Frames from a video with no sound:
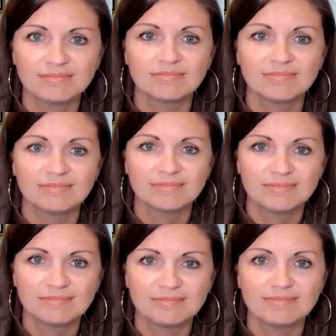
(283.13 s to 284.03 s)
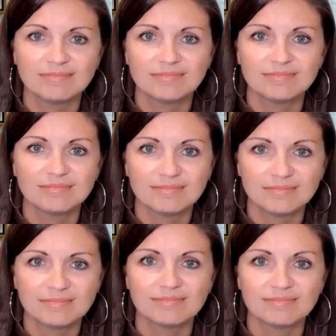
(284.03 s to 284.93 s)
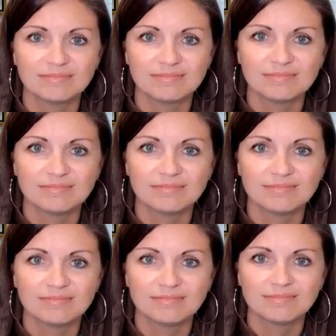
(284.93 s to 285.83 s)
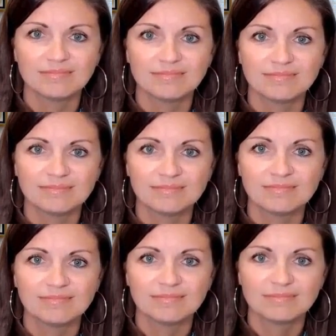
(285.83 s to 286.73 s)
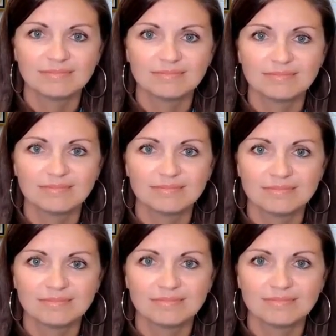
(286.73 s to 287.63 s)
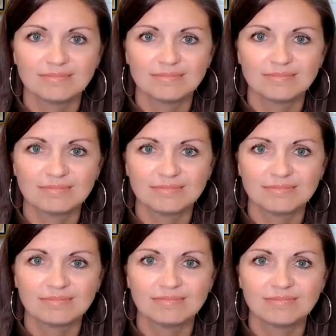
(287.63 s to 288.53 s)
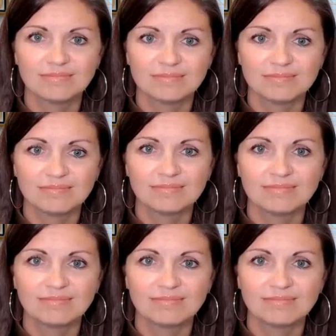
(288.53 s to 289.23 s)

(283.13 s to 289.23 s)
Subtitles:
No words are spoken by the person on screen.